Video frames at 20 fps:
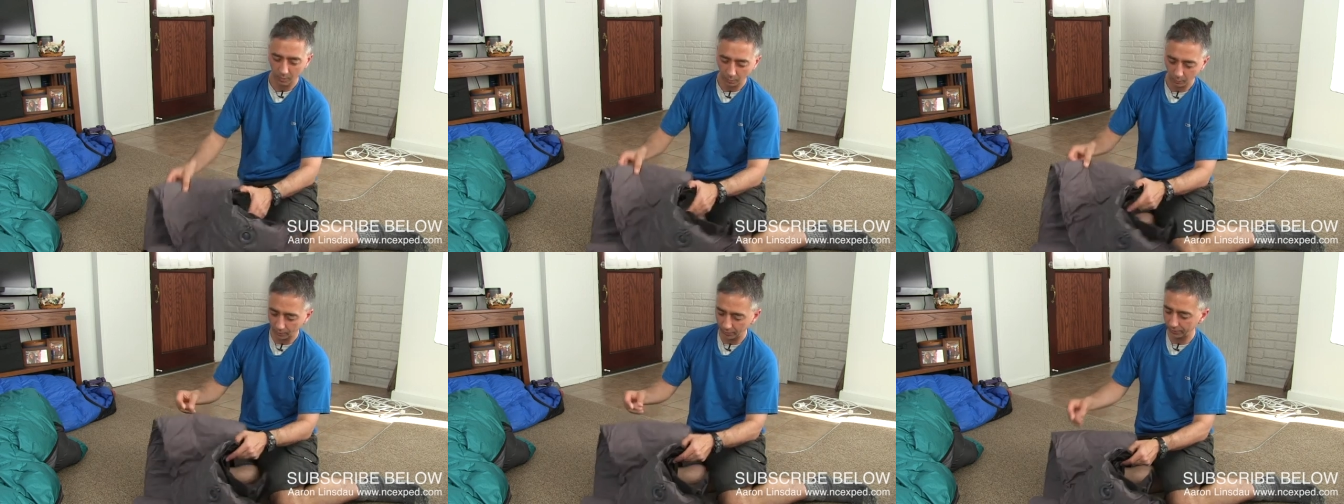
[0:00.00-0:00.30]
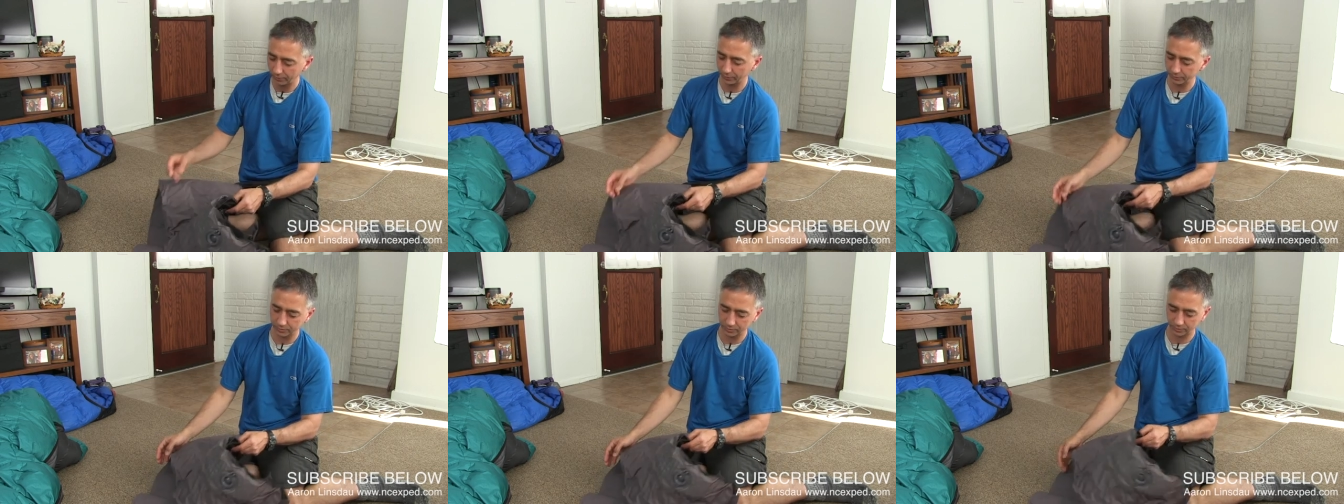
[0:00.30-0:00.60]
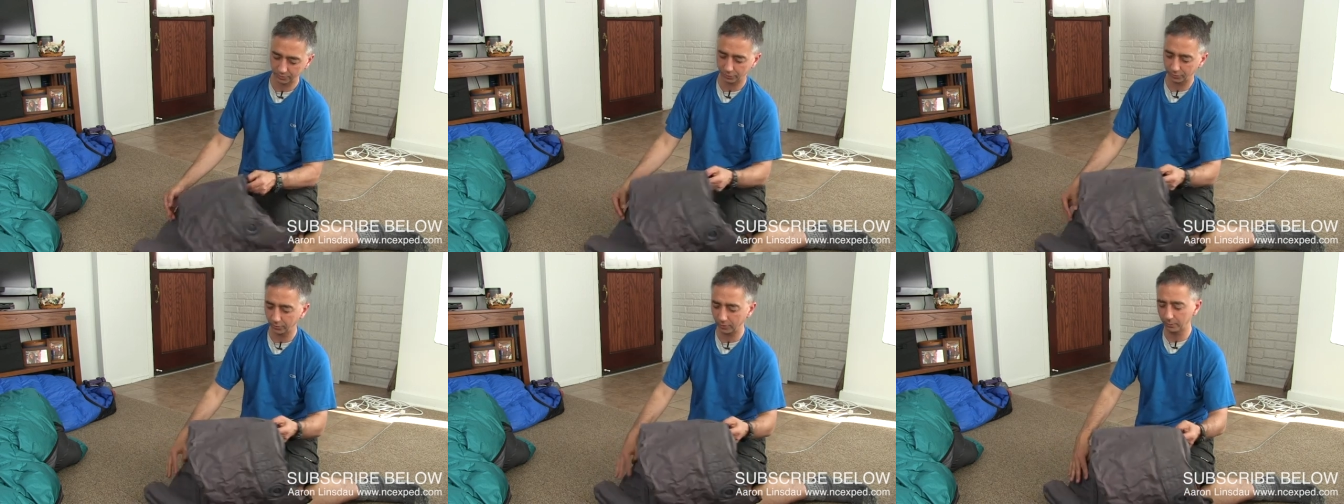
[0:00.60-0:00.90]
whether it's
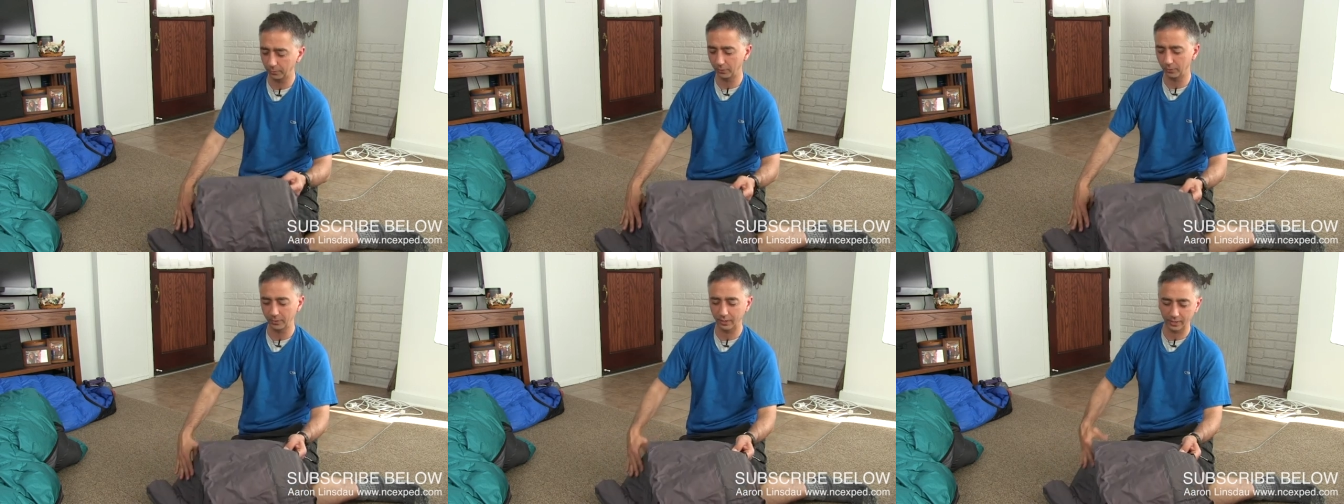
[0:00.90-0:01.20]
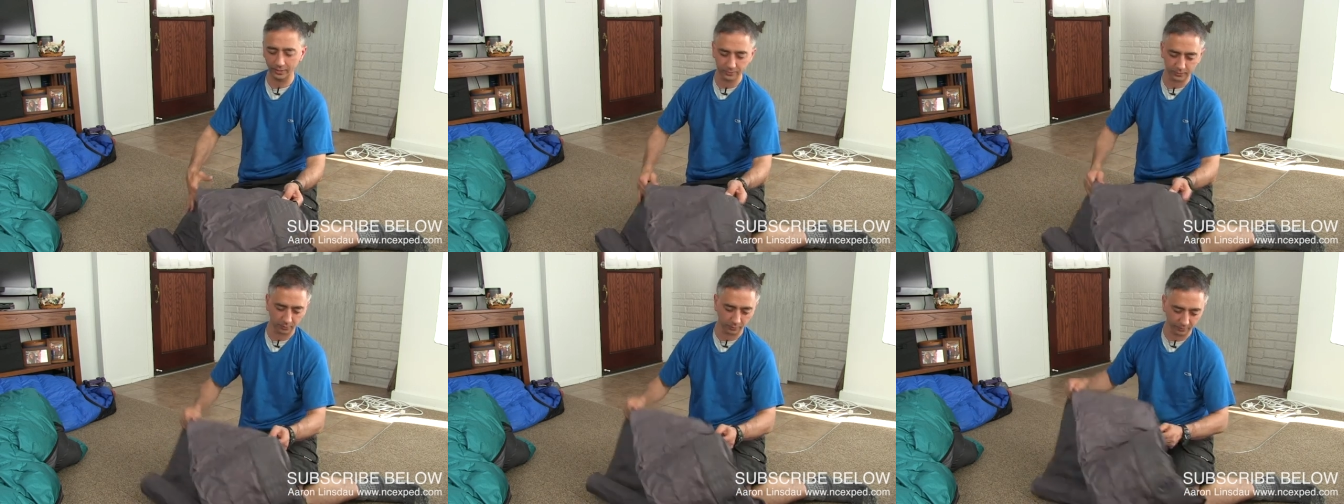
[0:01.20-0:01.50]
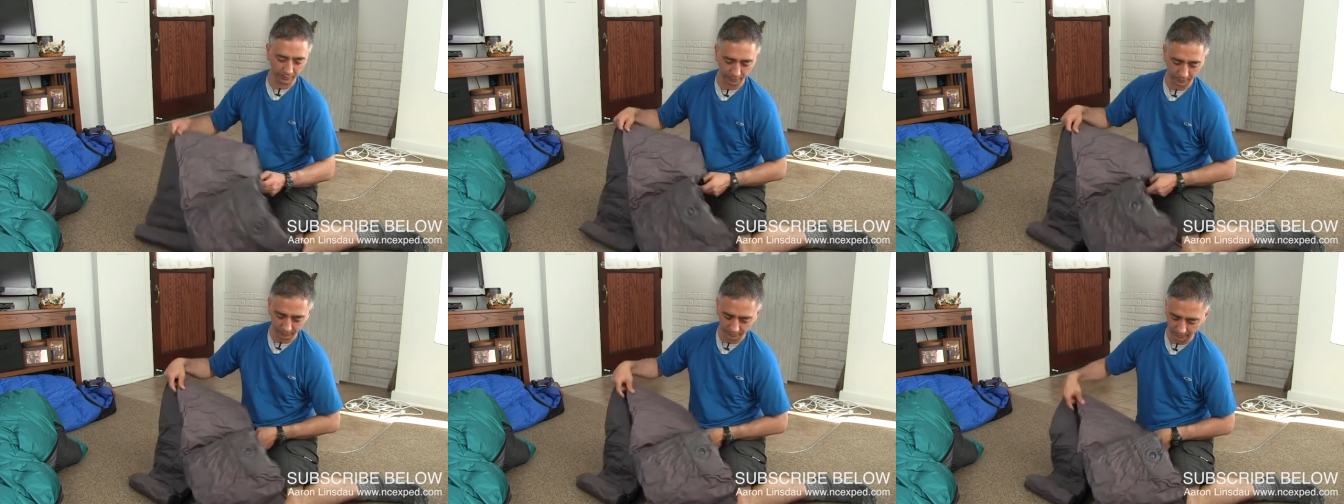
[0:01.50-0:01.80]
a Thermarest,
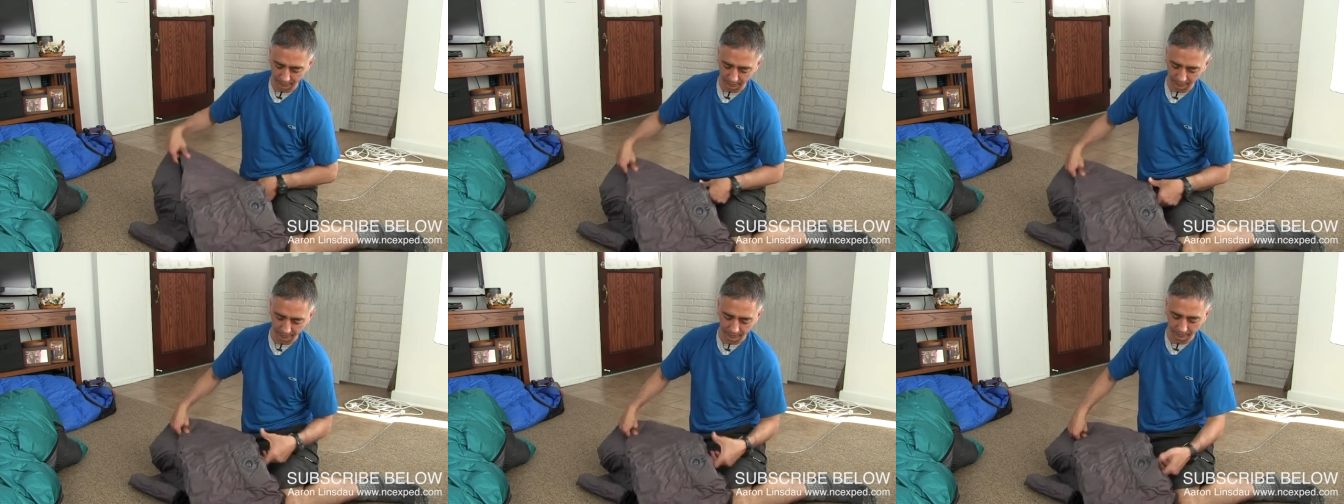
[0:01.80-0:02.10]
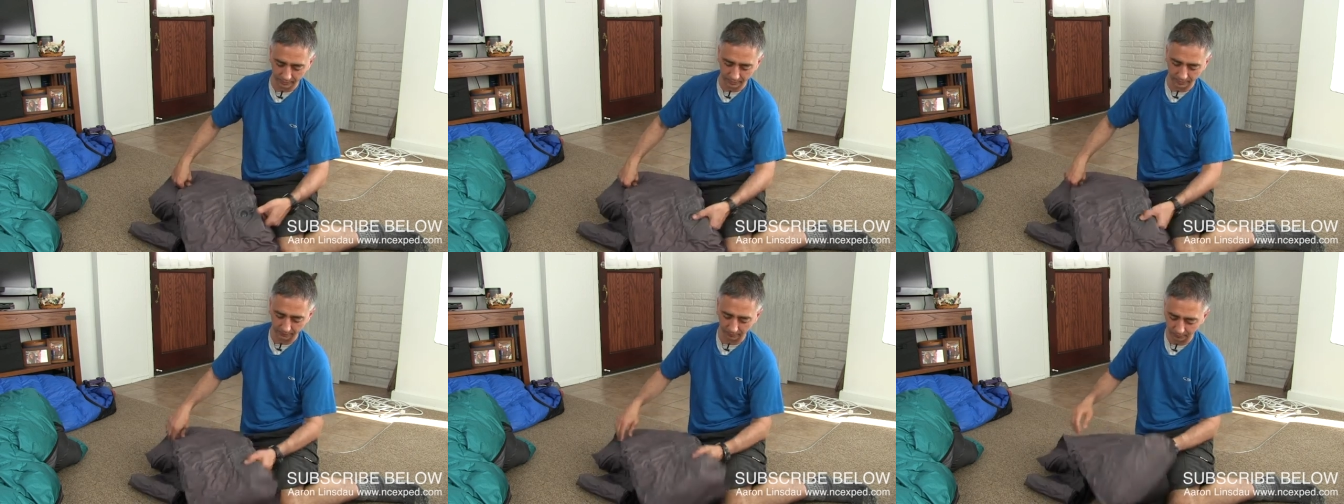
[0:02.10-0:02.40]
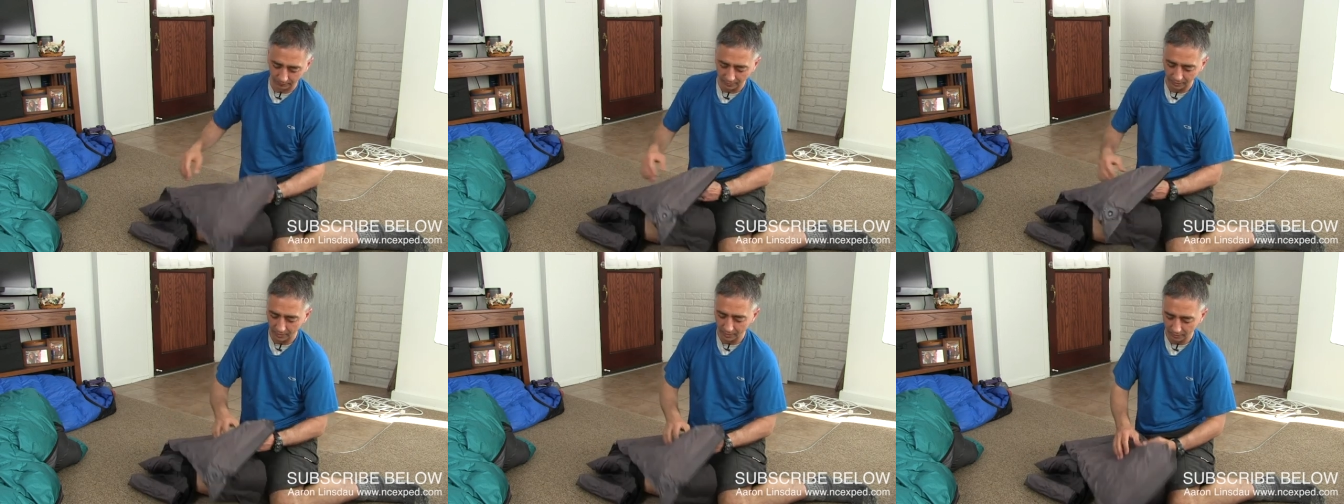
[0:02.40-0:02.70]
whether it's this
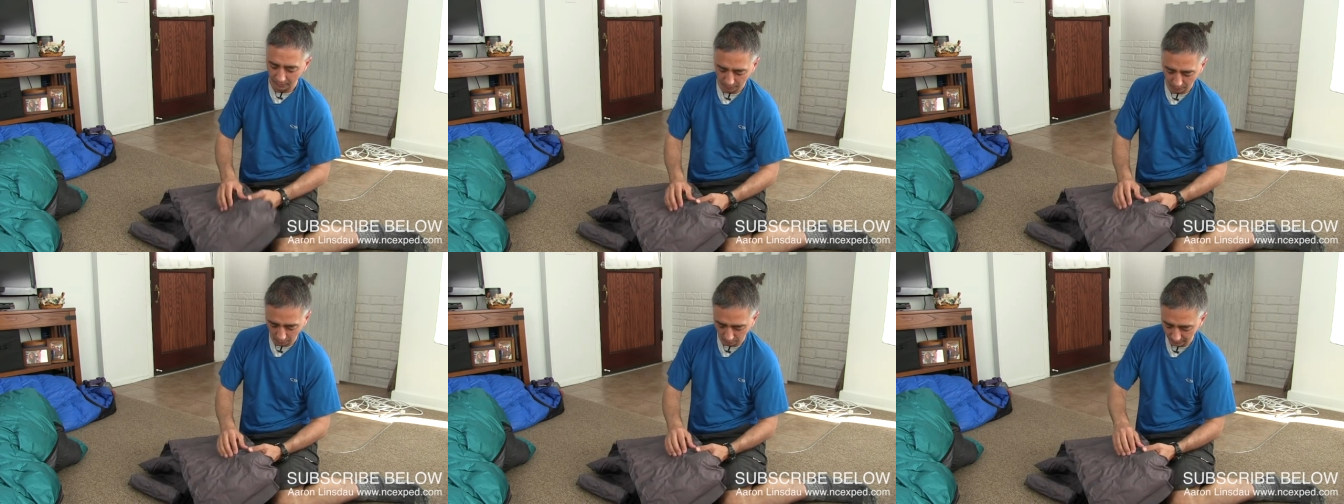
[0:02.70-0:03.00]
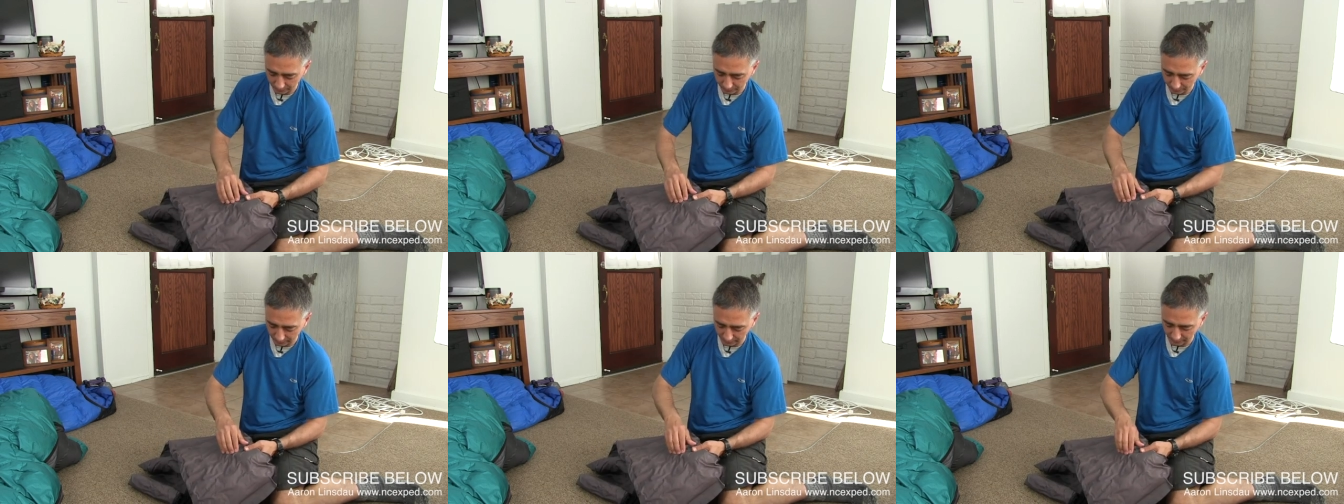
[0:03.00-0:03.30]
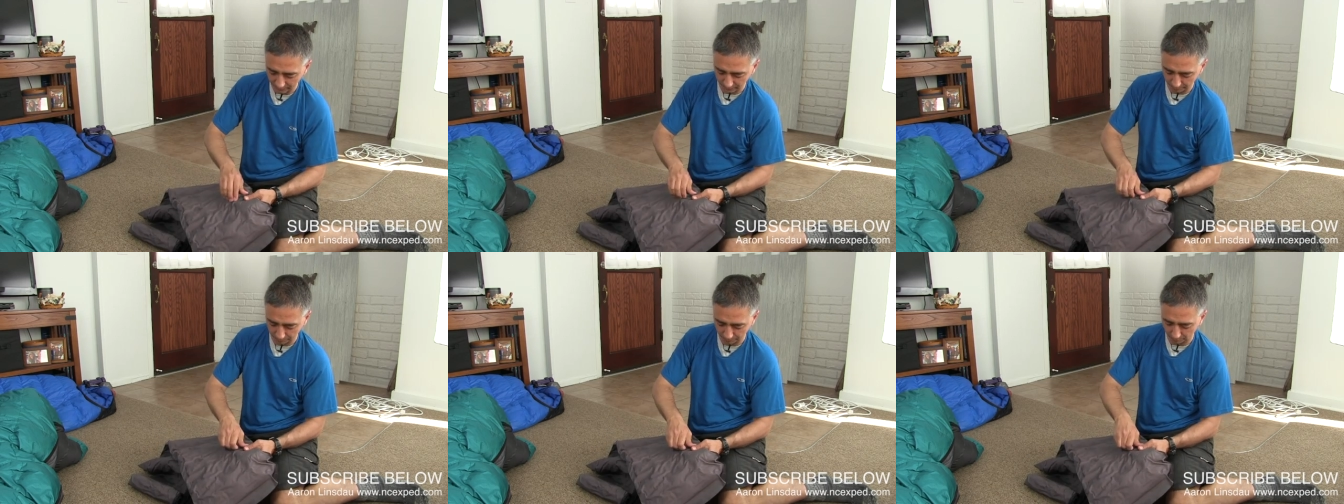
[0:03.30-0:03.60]
thing, you want to
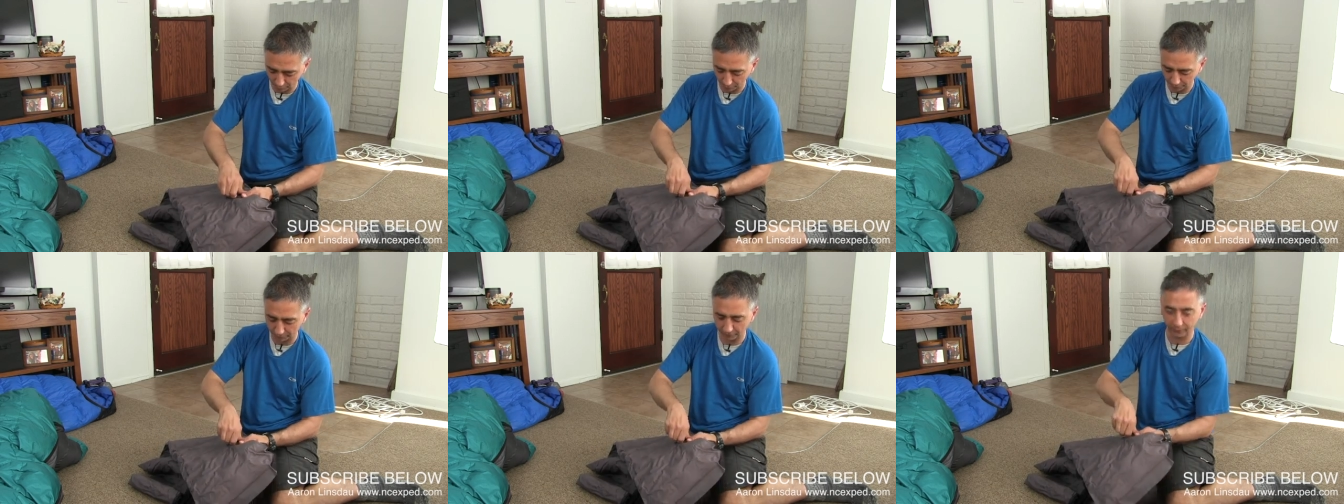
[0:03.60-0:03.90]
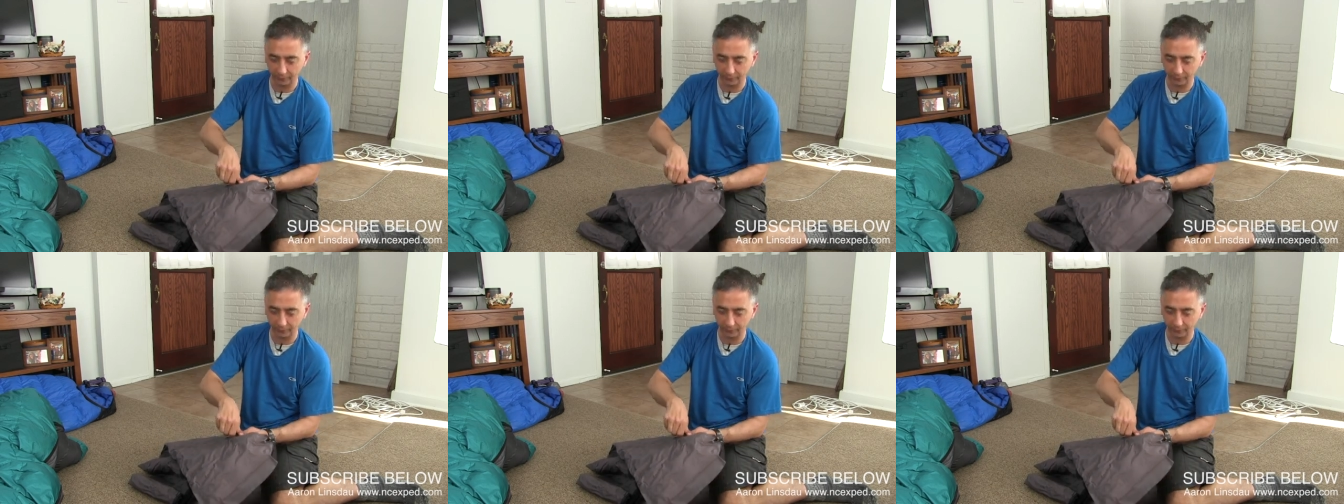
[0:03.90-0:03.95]
get both